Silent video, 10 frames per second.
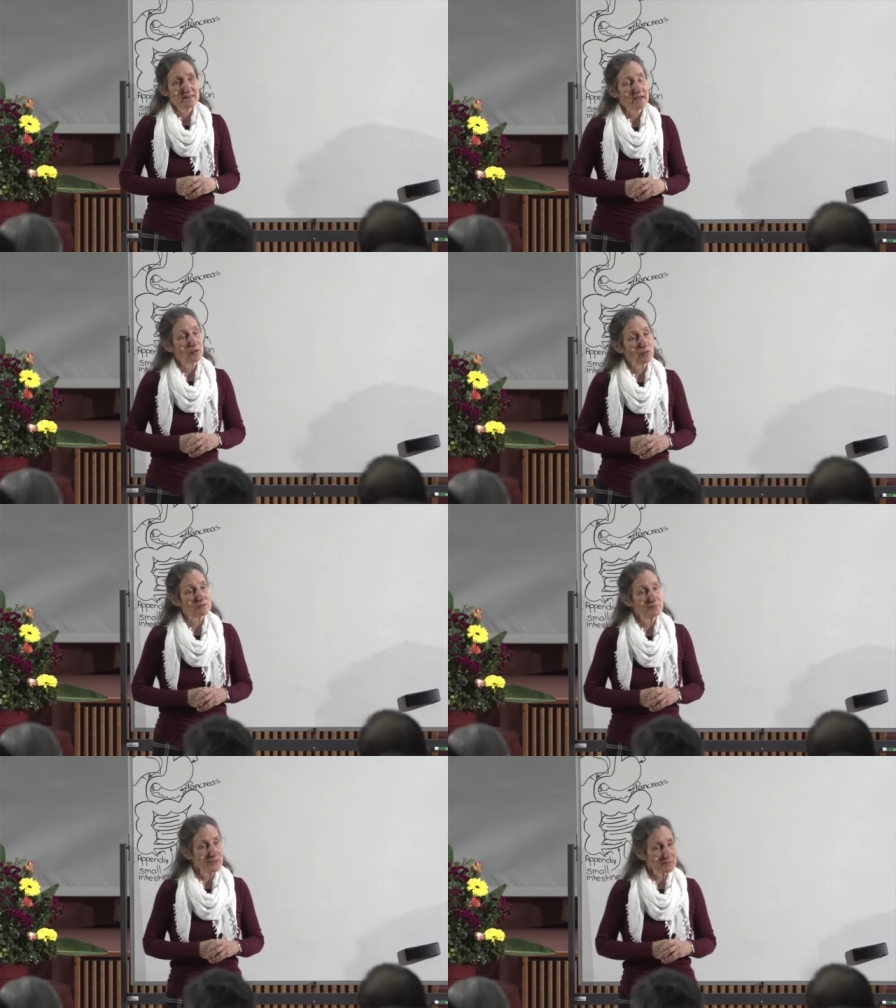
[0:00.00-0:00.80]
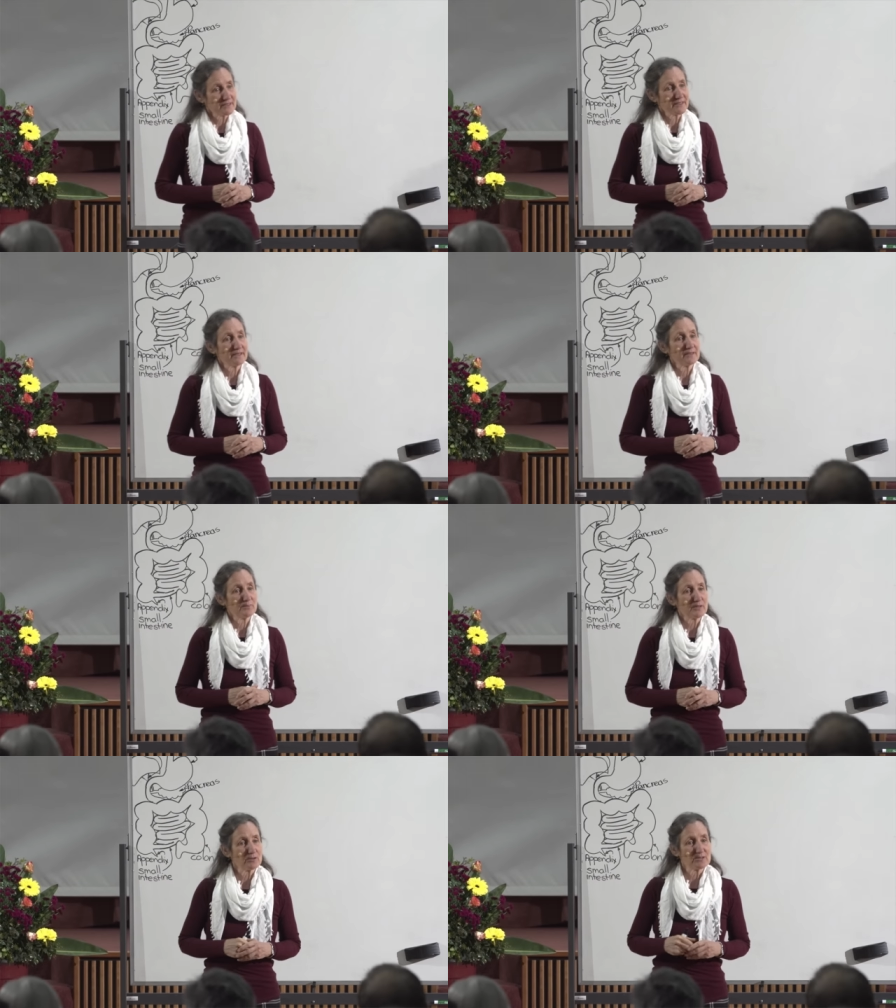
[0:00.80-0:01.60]
They're called milk teeth
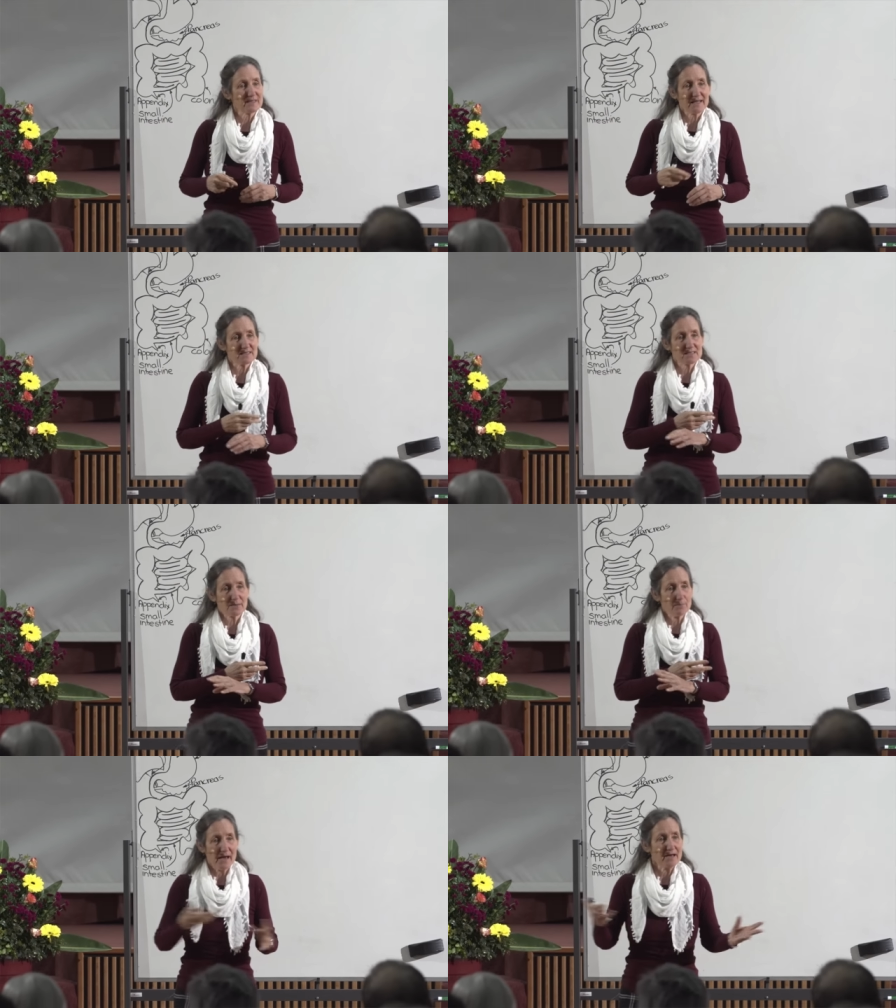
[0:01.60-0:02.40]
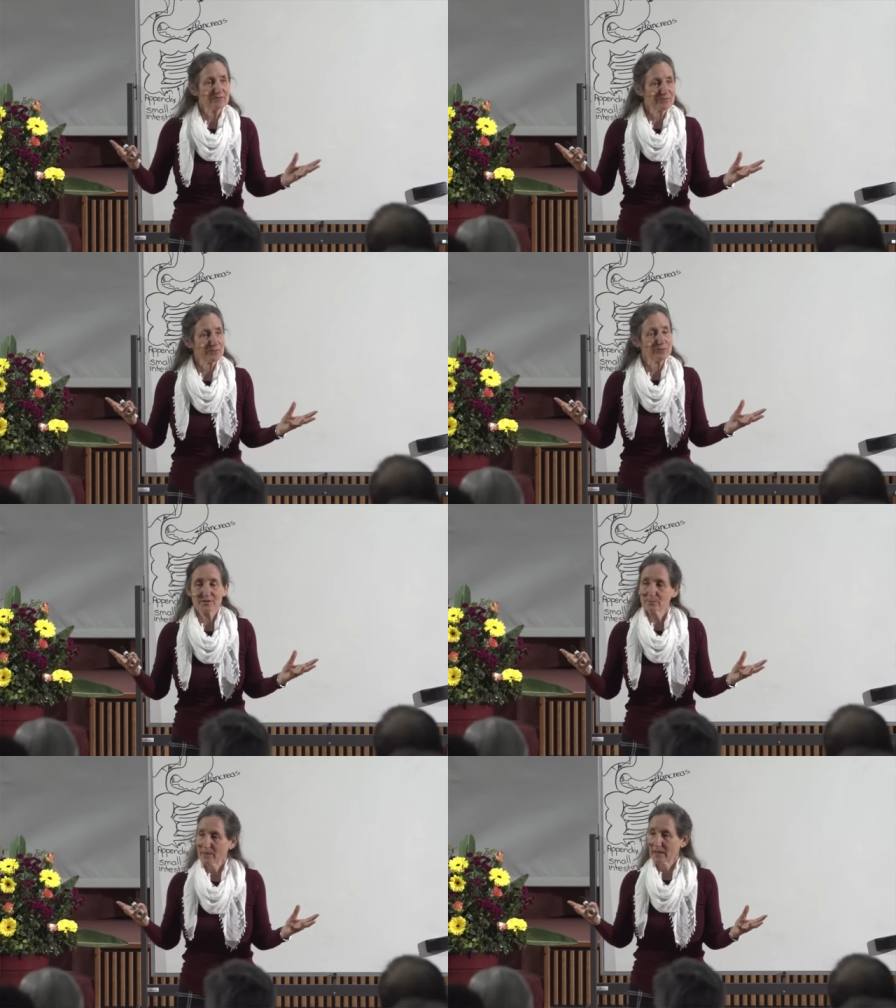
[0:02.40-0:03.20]
because that's the main food
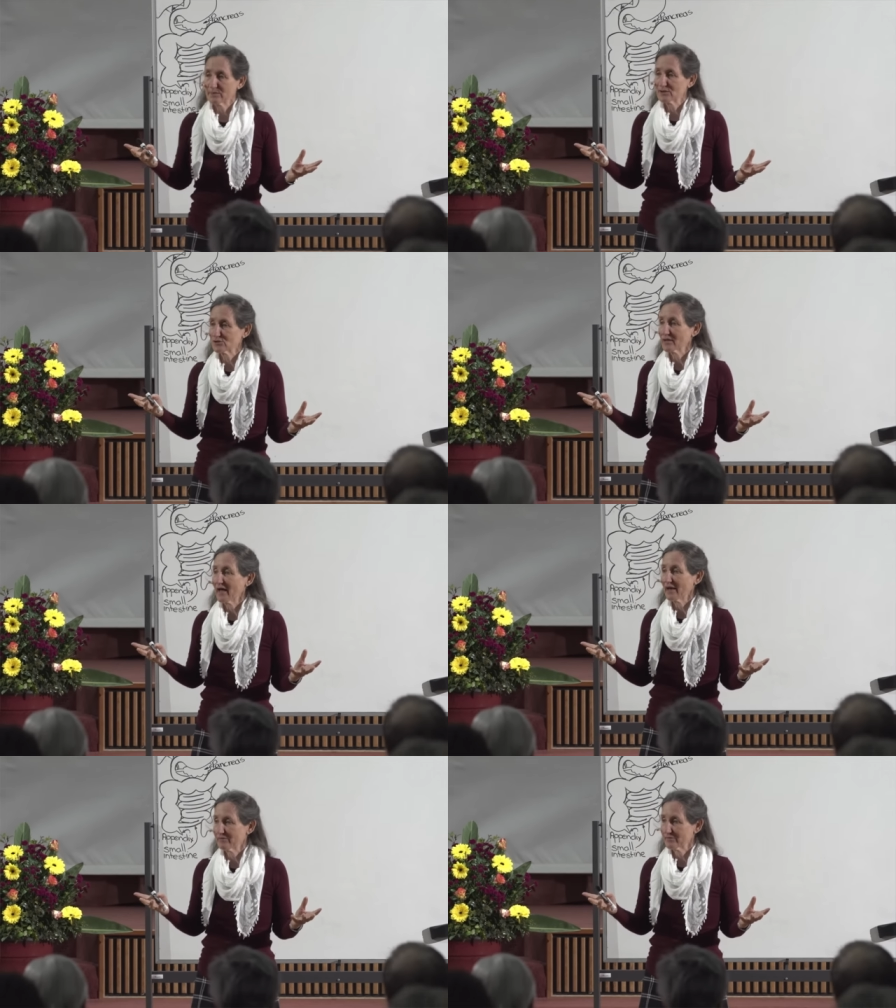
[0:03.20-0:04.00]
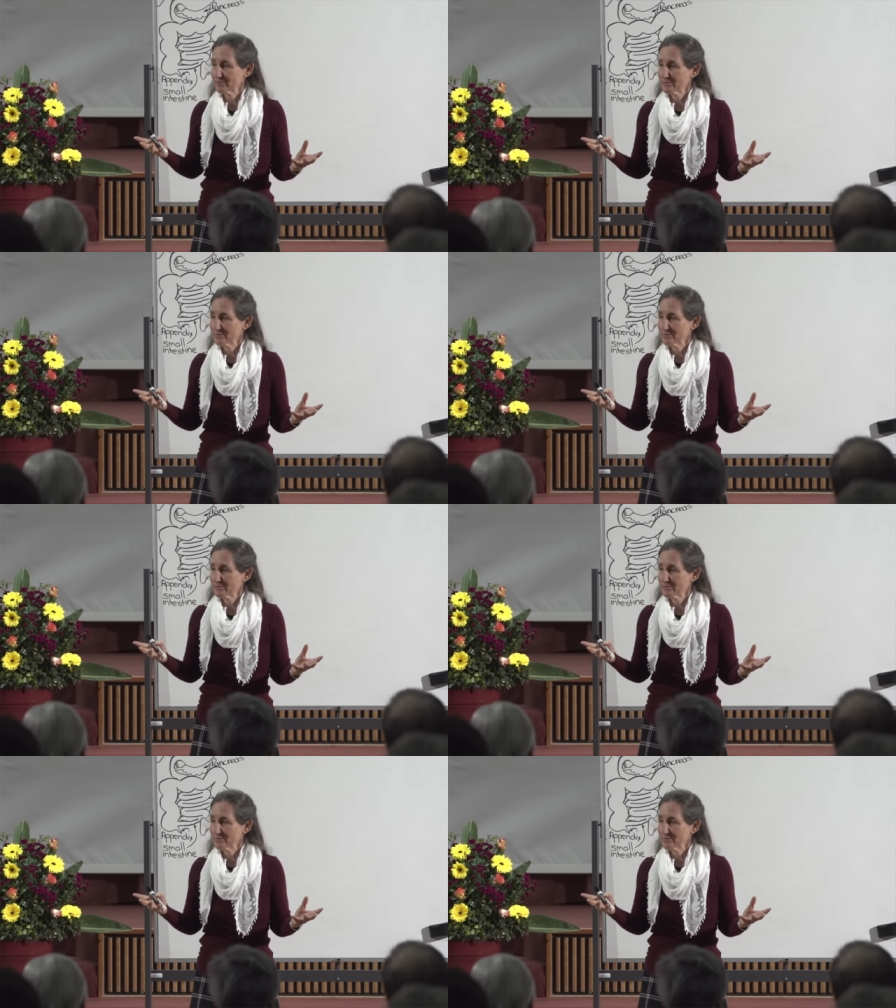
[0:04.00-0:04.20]
that babies should have.